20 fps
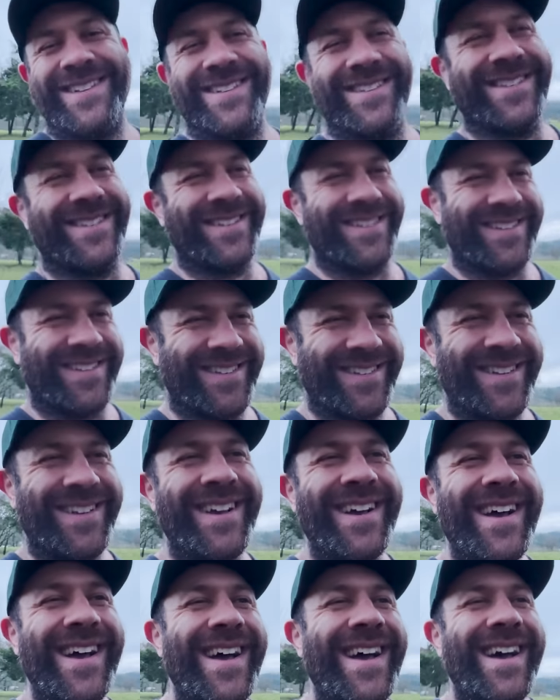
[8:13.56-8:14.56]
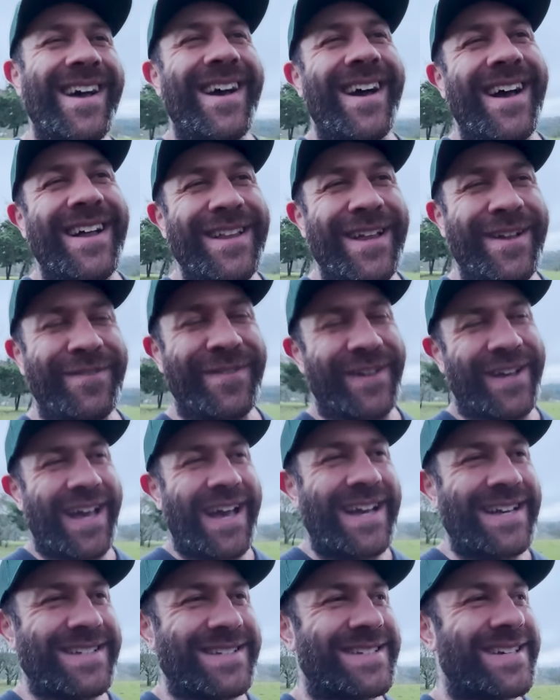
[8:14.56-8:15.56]
I love you
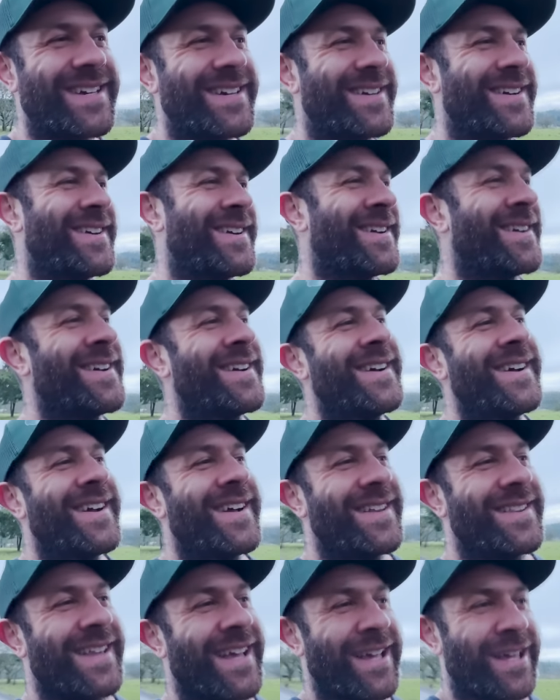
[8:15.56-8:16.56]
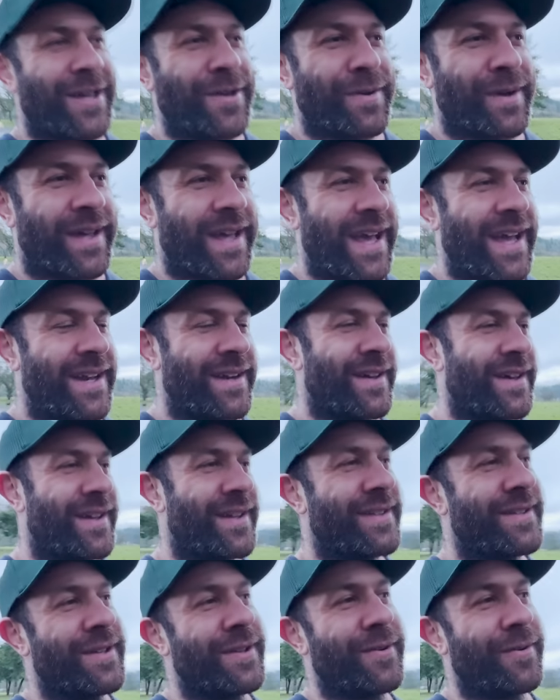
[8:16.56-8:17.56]
guys. Thank you again
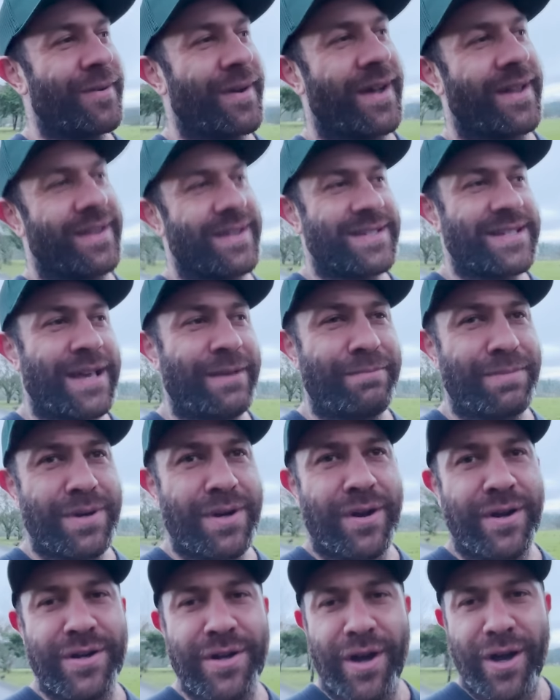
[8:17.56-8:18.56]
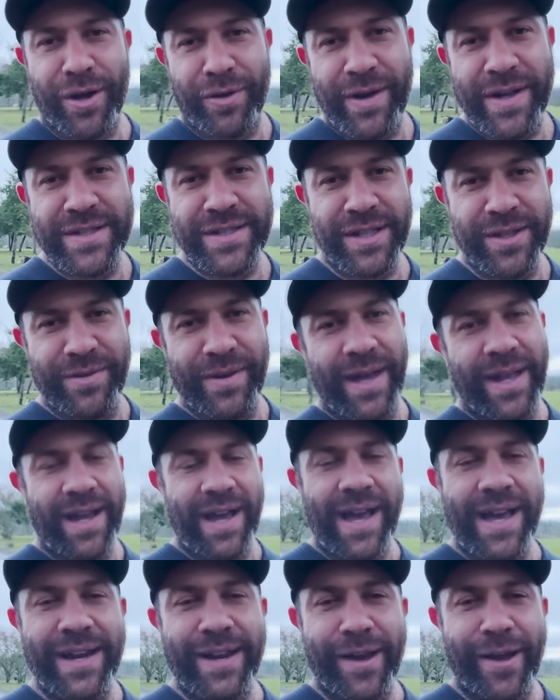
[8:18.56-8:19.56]
to uh, the St. Bernard Dog Rescue out of
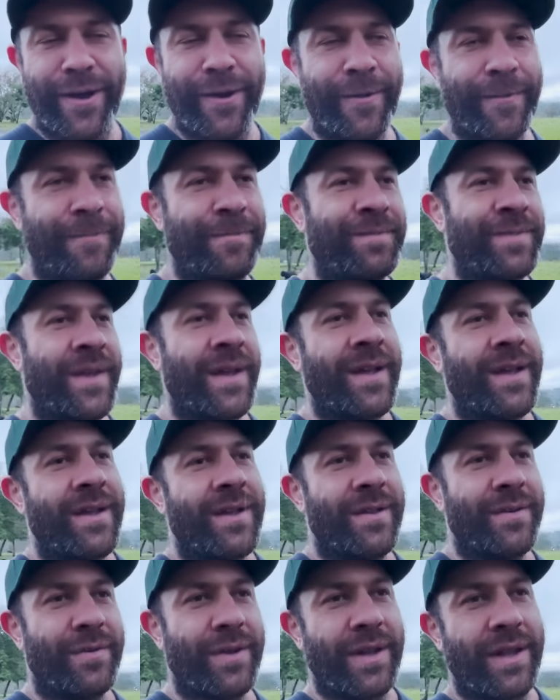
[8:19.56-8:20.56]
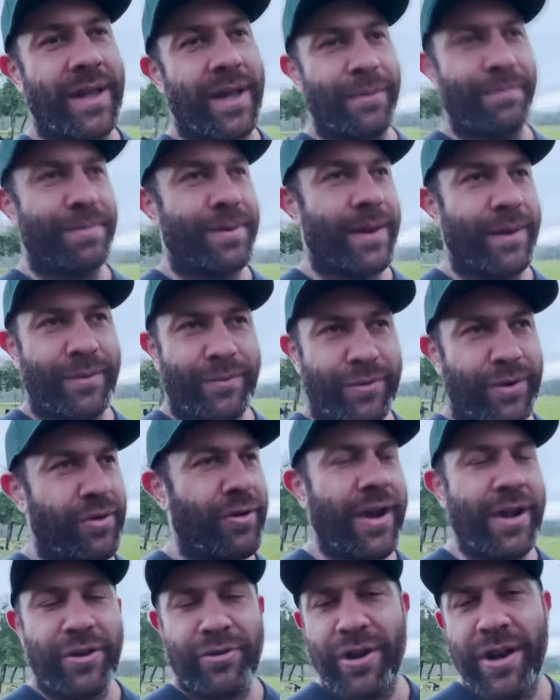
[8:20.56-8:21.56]
Idaho. Really a
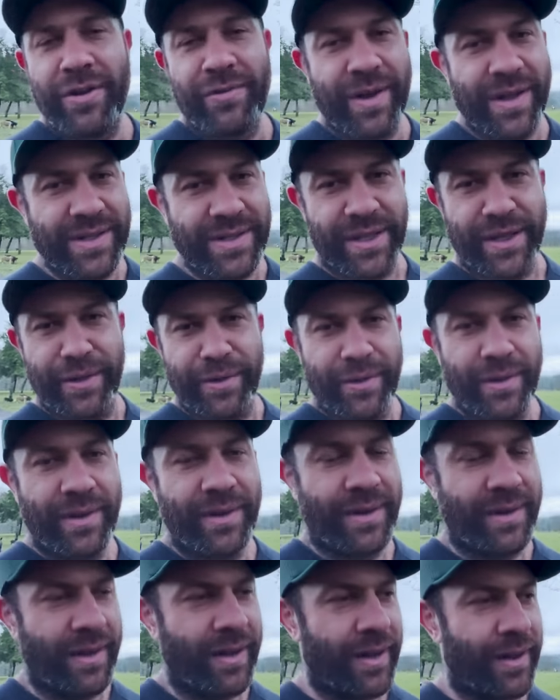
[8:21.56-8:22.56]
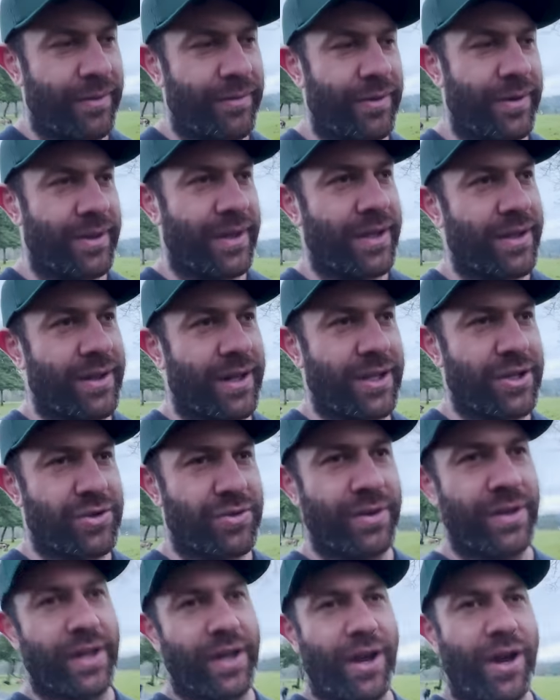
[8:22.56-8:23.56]
great, great rescue. Uh, they, they,
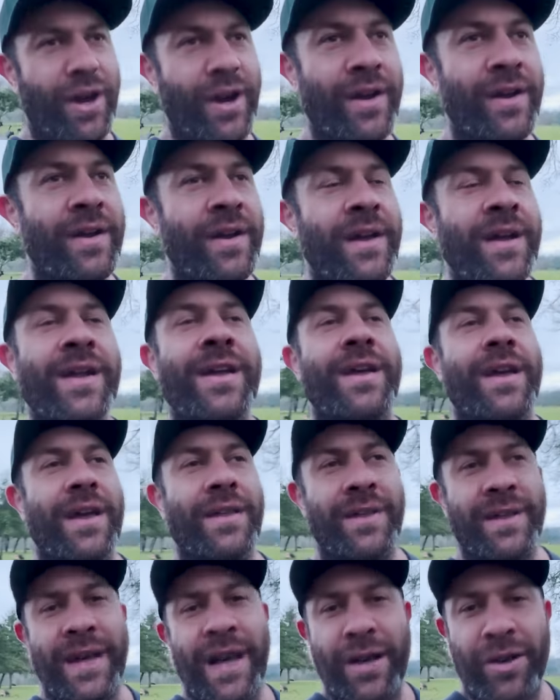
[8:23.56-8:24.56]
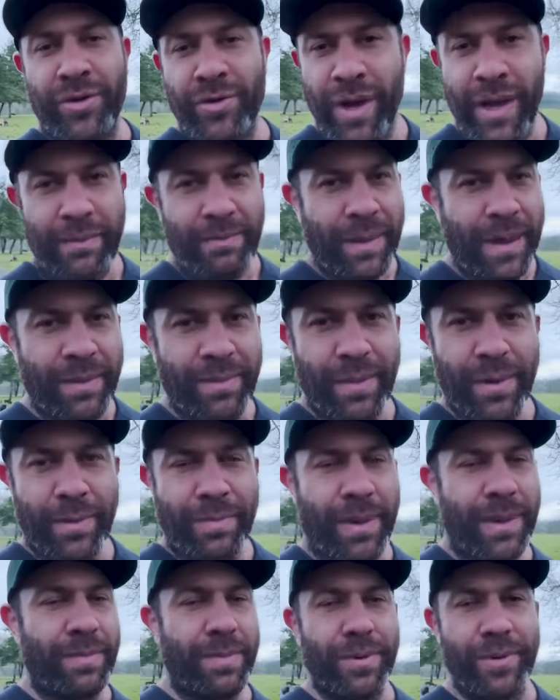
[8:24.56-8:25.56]
truly are. And they got great people,
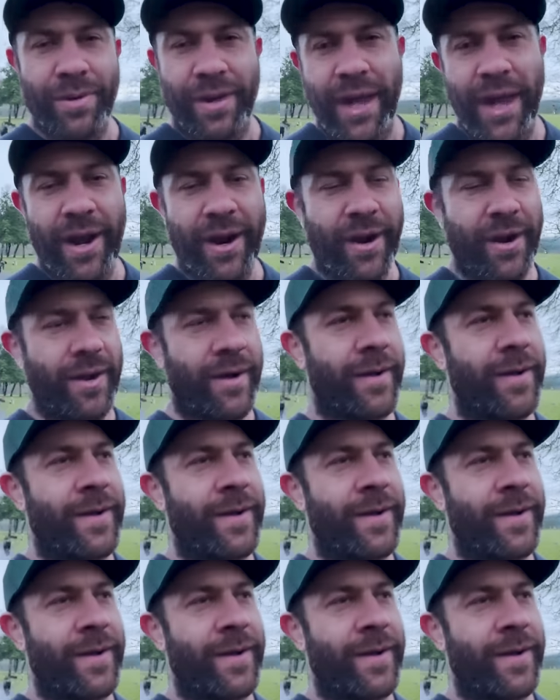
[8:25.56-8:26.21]
people who care.